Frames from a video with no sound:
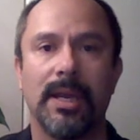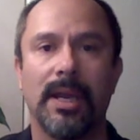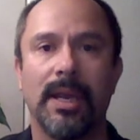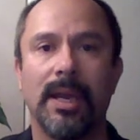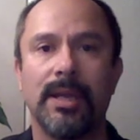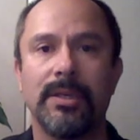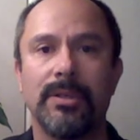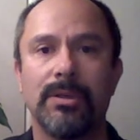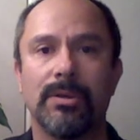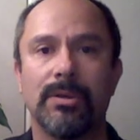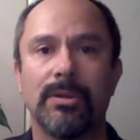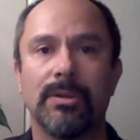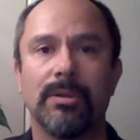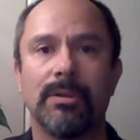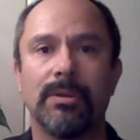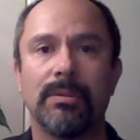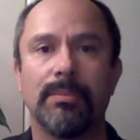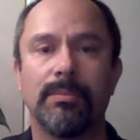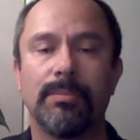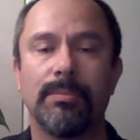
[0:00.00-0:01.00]
and
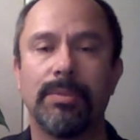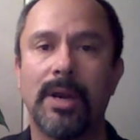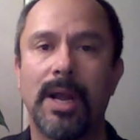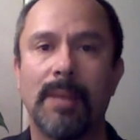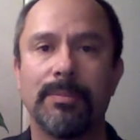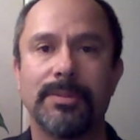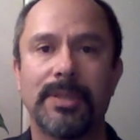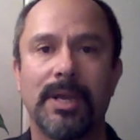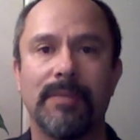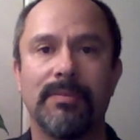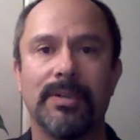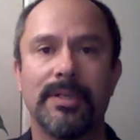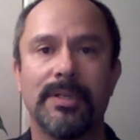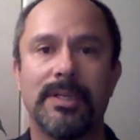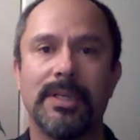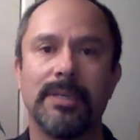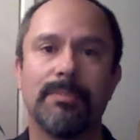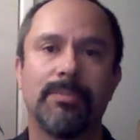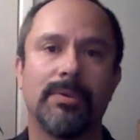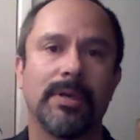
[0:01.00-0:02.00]
you'll perhaps have a
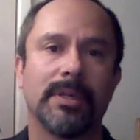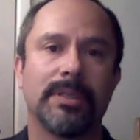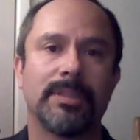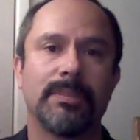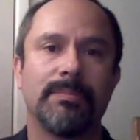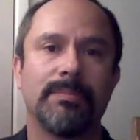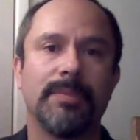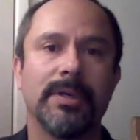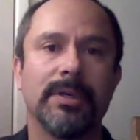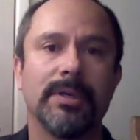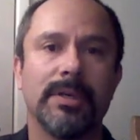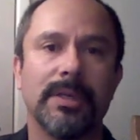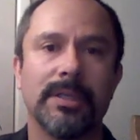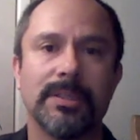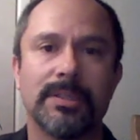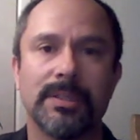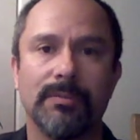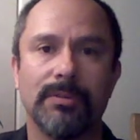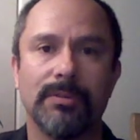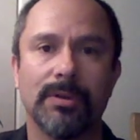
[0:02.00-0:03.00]
deeper
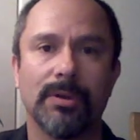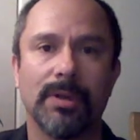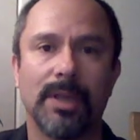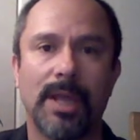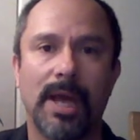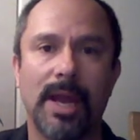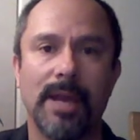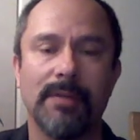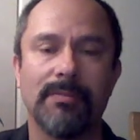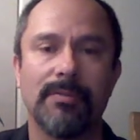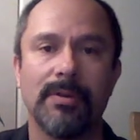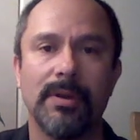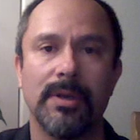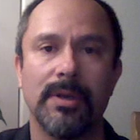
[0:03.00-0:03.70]
experience of your life.